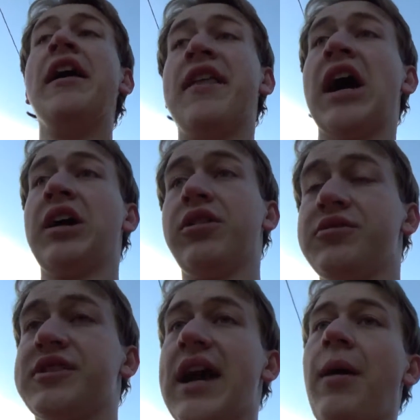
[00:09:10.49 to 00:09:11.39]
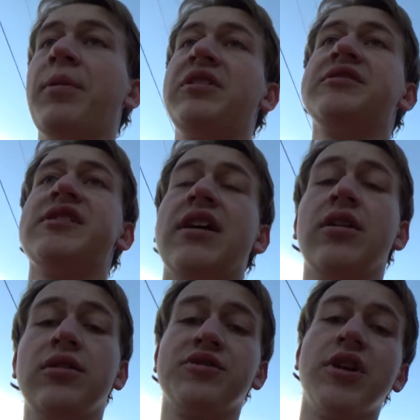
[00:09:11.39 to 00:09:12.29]
that includes capitalists, that
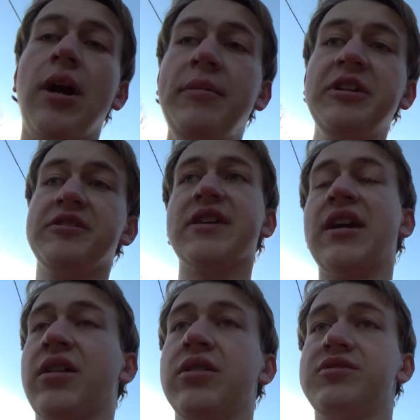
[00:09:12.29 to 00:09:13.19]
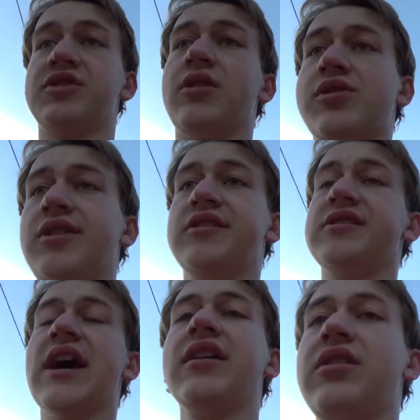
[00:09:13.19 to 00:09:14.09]
includes communists, that includes socialists,
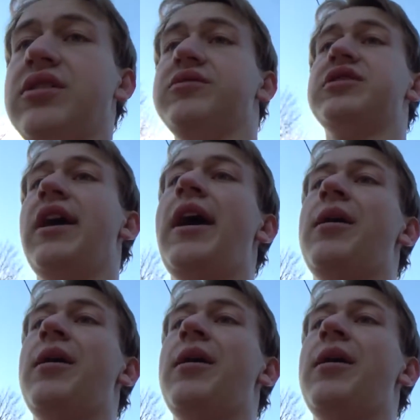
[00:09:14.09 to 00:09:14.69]
that includes